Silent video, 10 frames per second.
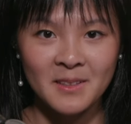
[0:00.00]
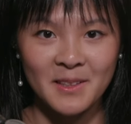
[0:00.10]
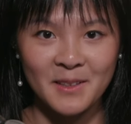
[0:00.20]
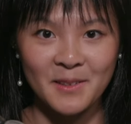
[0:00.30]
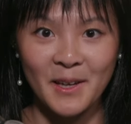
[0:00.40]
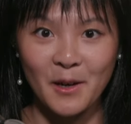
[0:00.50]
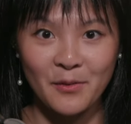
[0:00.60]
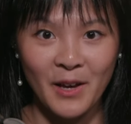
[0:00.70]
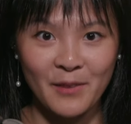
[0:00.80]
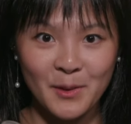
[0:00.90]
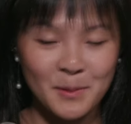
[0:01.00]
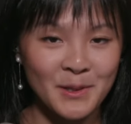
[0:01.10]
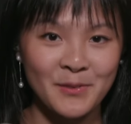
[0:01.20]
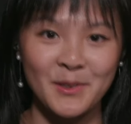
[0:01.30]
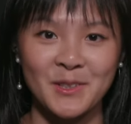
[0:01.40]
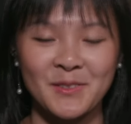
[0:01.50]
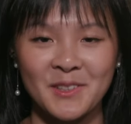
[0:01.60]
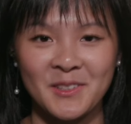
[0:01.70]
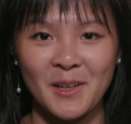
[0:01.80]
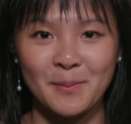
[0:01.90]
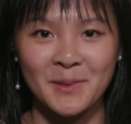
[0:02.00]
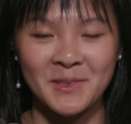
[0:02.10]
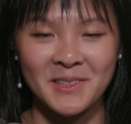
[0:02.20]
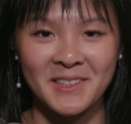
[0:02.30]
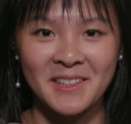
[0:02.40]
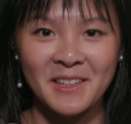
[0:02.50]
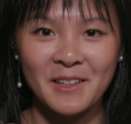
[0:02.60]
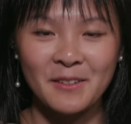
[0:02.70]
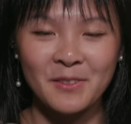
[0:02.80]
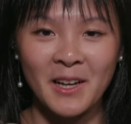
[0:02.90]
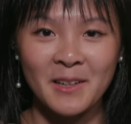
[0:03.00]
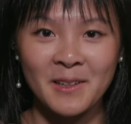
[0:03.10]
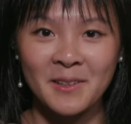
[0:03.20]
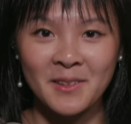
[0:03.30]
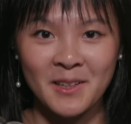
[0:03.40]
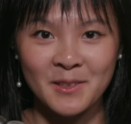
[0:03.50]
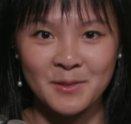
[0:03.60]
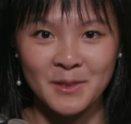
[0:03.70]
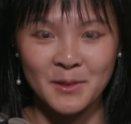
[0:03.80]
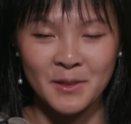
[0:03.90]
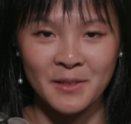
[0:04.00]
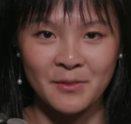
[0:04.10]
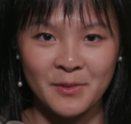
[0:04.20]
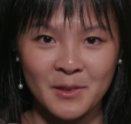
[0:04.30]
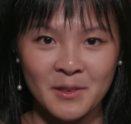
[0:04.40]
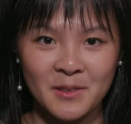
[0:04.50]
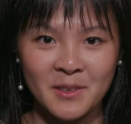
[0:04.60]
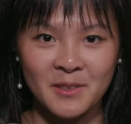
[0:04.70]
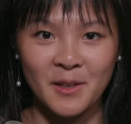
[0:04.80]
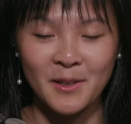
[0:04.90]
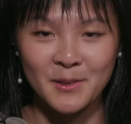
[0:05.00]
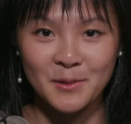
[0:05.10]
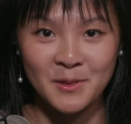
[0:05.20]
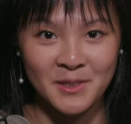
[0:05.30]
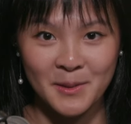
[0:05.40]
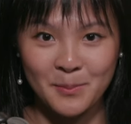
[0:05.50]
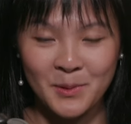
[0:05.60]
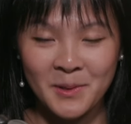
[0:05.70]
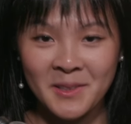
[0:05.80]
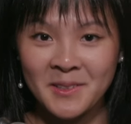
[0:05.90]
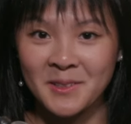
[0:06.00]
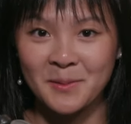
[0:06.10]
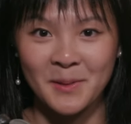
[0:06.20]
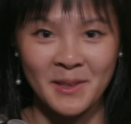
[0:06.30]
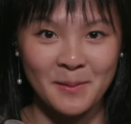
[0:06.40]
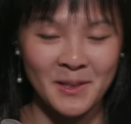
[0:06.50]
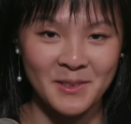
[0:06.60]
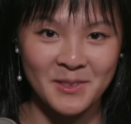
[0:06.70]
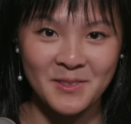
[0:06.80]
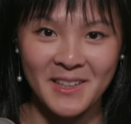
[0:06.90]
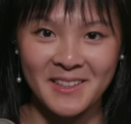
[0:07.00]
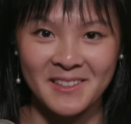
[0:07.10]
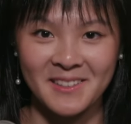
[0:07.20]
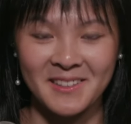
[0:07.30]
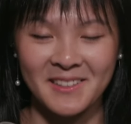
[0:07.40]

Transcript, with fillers: like lay off half the workforce, for example, or fly around the country looking for non-union employees when they went on strike in